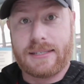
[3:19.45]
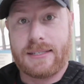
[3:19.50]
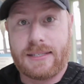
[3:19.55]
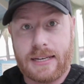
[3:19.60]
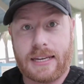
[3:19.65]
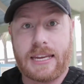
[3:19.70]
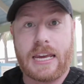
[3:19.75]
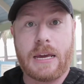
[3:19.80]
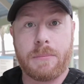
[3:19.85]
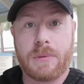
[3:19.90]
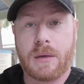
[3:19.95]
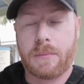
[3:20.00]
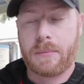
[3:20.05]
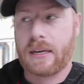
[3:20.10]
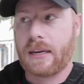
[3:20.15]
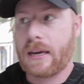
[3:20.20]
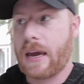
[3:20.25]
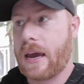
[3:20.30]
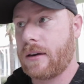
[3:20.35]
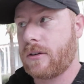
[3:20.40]
to keep them
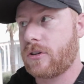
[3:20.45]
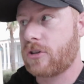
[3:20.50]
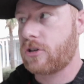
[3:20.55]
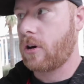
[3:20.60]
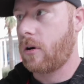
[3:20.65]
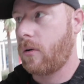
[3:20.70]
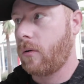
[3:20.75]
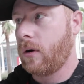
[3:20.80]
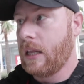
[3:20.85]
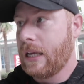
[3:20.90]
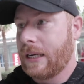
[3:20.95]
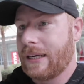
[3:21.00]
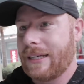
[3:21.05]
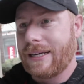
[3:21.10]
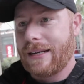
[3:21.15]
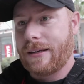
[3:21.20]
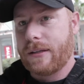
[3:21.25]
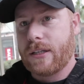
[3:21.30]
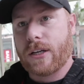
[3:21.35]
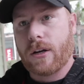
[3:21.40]
engaged. So,
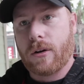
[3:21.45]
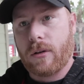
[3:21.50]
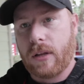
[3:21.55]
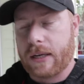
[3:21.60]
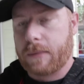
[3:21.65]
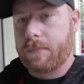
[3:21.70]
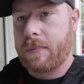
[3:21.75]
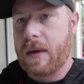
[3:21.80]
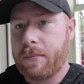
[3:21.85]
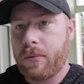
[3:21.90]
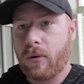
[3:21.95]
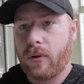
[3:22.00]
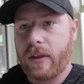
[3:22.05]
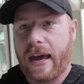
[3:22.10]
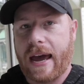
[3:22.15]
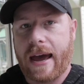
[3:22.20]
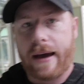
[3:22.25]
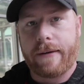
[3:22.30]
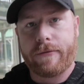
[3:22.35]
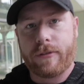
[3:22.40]
you know, like people that
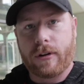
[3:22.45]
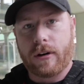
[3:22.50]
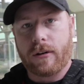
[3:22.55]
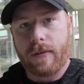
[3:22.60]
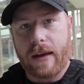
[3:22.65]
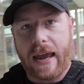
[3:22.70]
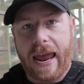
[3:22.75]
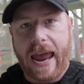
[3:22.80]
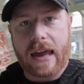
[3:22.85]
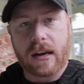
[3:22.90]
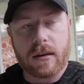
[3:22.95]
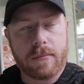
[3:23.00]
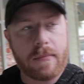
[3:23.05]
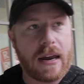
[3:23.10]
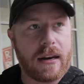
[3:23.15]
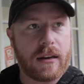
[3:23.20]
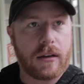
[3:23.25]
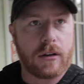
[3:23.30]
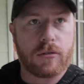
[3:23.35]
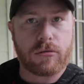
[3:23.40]
have their
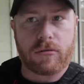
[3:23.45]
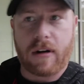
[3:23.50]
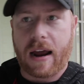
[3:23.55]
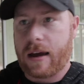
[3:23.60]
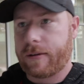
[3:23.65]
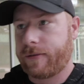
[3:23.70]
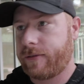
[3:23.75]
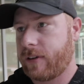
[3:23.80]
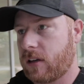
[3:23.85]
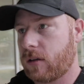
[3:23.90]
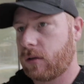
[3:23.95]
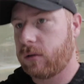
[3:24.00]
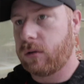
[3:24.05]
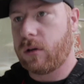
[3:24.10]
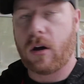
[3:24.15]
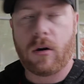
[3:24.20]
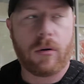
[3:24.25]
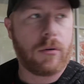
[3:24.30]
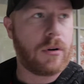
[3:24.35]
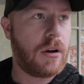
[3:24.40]
animated graphics,
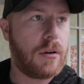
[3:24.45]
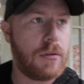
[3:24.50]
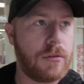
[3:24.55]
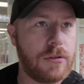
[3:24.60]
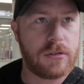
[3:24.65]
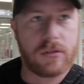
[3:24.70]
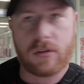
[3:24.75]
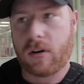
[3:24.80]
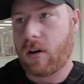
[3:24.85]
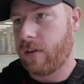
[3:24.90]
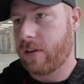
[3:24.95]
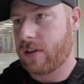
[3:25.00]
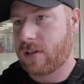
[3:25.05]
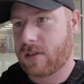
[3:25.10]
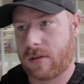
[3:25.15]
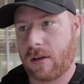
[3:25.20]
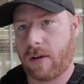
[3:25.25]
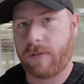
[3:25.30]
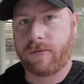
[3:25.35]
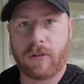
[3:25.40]
logos, and all this
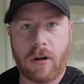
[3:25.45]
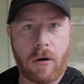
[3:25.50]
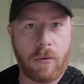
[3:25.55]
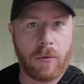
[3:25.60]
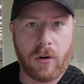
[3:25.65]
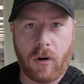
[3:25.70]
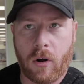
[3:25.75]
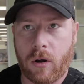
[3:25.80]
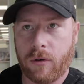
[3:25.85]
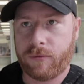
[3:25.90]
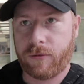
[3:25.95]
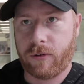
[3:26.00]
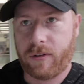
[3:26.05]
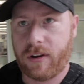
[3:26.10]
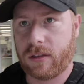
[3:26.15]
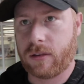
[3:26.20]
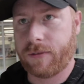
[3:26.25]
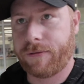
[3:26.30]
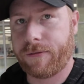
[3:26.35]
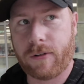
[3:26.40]
stuff going on for
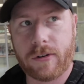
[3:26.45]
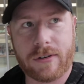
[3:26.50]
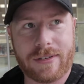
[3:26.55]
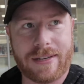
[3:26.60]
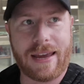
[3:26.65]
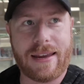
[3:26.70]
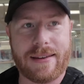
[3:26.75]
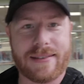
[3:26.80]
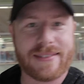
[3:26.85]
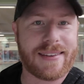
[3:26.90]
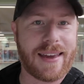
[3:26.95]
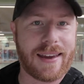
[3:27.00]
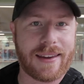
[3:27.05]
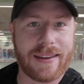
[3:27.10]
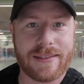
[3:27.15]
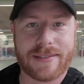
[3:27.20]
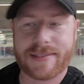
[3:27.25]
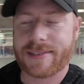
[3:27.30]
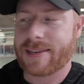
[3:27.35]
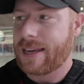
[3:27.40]
like the first eight
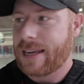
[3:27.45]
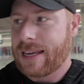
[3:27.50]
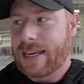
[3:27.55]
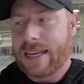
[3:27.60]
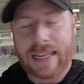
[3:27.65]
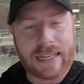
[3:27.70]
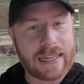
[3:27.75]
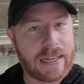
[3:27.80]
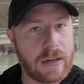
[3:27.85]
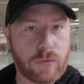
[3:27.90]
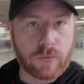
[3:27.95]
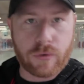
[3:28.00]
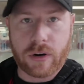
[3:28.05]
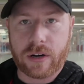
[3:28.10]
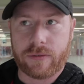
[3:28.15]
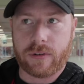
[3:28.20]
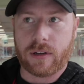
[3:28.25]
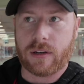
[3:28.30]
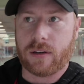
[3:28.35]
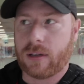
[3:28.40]
seconds, get rid
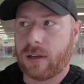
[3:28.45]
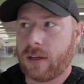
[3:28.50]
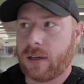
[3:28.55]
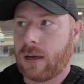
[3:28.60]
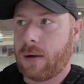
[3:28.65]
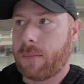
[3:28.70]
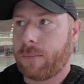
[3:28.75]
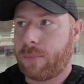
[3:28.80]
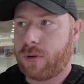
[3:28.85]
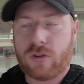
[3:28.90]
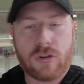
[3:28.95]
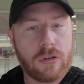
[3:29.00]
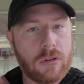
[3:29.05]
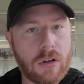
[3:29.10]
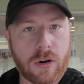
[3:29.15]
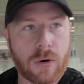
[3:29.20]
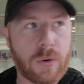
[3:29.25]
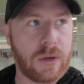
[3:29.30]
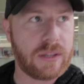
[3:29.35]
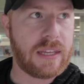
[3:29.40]
of it. Put your
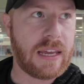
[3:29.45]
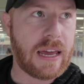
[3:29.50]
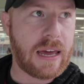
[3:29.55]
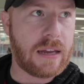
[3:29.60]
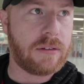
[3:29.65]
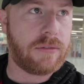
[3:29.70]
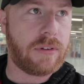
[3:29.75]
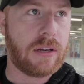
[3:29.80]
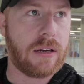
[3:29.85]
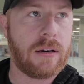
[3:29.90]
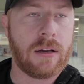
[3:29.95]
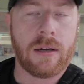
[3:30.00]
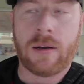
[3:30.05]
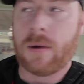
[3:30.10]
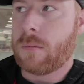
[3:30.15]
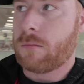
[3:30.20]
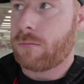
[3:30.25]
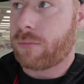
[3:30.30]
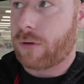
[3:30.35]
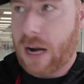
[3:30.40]
logo at the end of it
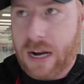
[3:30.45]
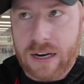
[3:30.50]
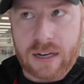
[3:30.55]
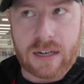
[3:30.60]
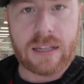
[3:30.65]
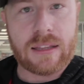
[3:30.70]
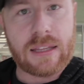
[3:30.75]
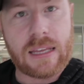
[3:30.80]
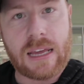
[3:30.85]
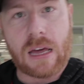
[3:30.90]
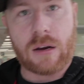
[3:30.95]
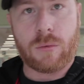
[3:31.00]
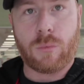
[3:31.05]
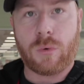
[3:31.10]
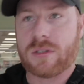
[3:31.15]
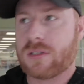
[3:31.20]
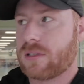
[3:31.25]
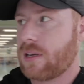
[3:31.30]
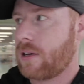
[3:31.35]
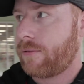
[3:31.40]
branded at the end
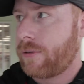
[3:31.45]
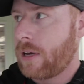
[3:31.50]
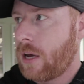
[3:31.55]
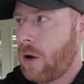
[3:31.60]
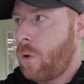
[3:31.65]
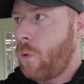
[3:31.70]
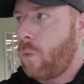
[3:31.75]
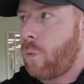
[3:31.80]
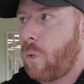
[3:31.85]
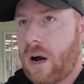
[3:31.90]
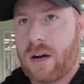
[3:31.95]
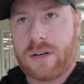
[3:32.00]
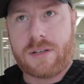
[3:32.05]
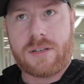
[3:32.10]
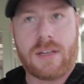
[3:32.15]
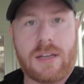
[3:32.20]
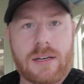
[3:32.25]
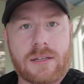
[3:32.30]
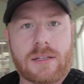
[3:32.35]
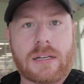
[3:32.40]
once they've watched
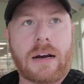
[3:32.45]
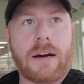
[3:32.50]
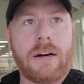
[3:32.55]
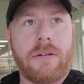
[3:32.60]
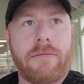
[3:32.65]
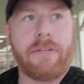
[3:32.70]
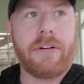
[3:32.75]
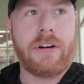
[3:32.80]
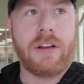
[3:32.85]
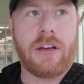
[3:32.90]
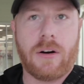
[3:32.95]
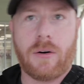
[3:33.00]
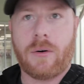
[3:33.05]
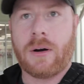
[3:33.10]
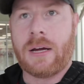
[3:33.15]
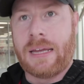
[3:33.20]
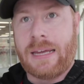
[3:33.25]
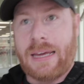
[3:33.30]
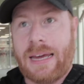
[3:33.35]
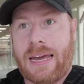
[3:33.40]
the entire video
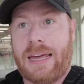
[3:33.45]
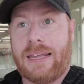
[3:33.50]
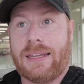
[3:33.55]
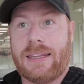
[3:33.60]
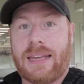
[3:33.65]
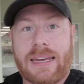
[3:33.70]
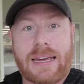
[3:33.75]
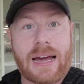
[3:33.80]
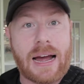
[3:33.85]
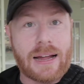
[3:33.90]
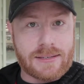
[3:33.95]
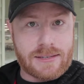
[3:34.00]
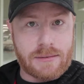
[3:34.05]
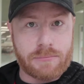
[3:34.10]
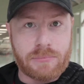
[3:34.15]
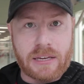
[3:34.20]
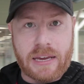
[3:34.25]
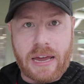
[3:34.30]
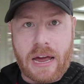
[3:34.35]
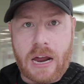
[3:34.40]
and they got
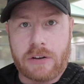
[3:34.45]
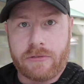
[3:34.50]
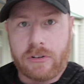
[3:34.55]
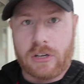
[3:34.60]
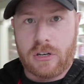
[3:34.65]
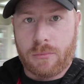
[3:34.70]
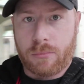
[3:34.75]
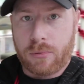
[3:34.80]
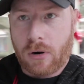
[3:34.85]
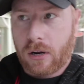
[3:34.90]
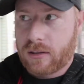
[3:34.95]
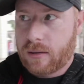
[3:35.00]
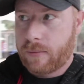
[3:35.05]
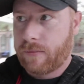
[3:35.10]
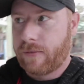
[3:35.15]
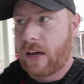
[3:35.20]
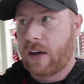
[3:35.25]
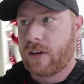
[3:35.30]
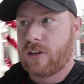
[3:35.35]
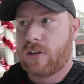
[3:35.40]
something out of it and you brought them
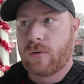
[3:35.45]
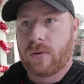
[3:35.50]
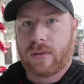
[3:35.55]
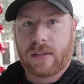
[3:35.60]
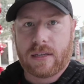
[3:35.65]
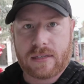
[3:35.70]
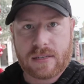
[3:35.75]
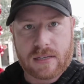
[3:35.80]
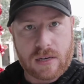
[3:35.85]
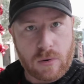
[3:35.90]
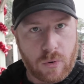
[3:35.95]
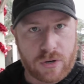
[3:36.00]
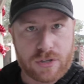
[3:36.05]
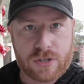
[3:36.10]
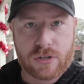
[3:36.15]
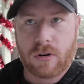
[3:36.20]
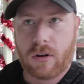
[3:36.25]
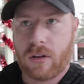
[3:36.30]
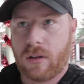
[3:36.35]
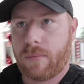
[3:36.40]
value and they see what
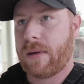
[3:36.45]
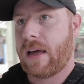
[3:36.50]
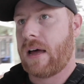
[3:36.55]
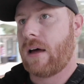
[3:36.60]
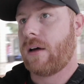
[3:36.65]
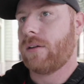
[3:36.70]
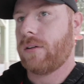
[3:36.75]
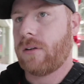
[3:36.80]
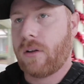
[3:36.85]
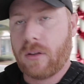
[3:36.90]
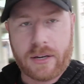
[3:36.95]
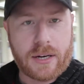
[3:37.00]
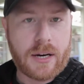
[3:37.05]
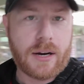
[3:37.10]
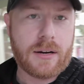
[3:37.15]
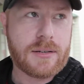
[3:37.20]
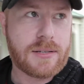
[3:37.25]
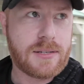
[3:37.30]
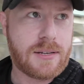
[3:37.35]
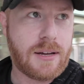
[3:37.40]
you're all about and all that kind
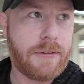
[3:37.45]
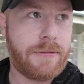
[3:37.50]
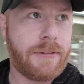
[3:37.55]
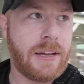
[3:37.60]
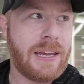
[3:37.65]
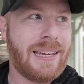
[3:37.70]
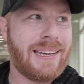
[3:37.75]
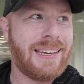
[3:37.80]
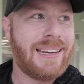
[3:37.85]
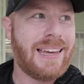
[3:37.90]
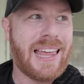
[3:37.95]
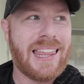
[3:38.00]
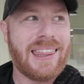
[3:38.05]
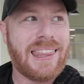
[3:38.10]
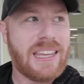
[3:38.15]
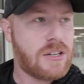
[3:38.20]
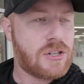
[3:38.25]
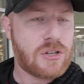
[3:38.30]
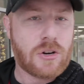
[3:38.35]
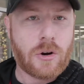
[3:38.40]
of stuff
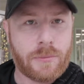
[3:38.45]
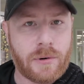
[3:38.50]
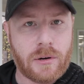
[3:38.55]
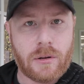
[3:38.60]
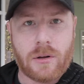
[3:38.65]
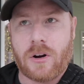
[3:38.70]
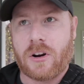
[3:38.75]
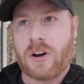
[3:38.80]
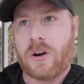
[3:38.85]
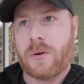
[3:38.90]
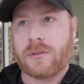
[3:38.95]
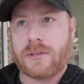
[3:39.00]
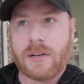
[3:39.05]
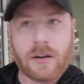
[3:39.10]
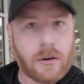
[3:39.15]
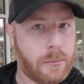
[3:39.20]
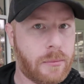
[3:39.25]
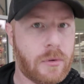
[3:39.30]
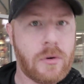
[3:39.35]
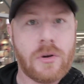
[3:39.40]
then show them your logo and tell
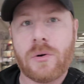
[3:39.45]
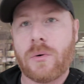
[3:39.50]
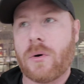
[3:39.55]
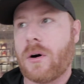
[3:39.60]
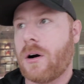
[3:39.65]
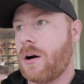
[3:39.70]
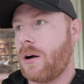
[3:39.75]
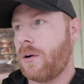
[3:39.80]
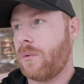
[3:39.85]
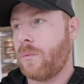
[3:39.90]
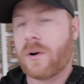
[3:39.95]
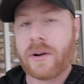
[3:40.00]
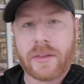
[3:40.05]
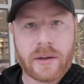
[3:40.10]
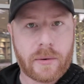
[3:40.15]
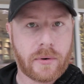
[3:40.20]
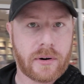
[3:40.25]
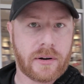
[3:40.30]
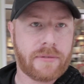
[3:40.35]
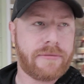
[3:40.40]
them who you are and where they
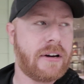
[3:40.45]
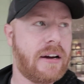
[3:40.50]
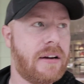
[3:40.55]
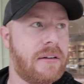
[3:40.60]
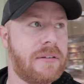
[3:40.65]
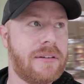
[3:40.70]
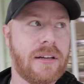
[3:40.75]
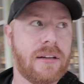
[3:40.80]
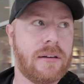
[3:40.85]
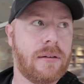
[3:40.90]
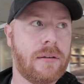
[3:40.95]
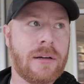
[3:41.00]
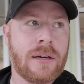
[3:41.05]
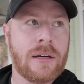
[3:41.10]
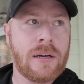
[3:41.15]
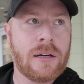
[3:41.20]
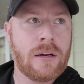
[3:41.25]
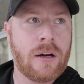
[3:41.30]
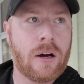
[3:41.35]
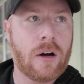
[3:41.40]
want to find it and
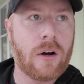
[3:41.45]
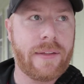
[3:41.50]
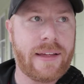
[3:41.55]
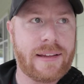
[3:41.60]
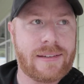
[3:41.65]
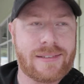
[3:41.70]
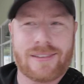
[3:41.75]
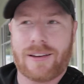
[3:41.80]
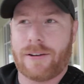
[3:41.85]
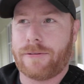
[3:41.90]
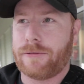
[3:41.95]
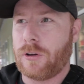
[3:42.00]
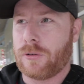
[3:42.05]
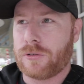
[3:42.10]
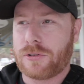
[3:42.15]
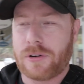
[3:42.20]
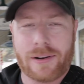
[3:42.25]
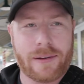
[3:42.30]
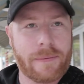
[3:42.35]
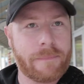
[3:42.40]
all that stuff don't
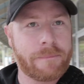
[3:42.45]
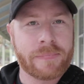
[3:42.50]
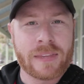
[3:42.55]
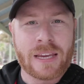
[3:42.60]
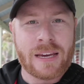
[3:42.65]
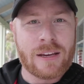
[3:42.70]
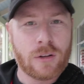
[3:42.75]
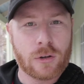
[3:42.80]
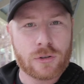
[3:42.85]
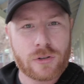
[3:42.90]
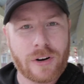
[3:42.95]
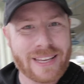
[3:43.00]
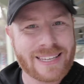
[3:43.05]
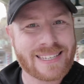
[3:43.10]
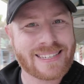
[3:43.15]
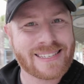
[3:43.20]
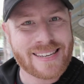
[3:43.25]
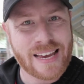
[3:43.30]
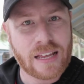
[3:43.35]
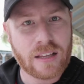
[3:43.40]
try to don't try to
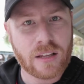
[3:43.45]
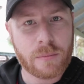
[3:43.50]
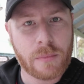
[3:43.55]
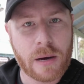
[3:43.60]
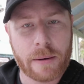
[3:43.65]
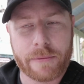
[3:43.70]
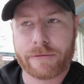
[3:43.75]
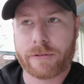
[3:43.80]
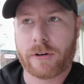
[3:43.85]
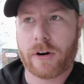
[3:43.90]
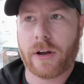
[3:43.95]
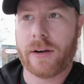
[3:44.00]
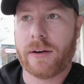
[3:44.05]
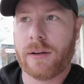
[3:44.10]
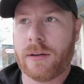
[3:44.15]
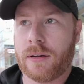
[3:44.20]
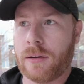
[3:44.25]
sell them up front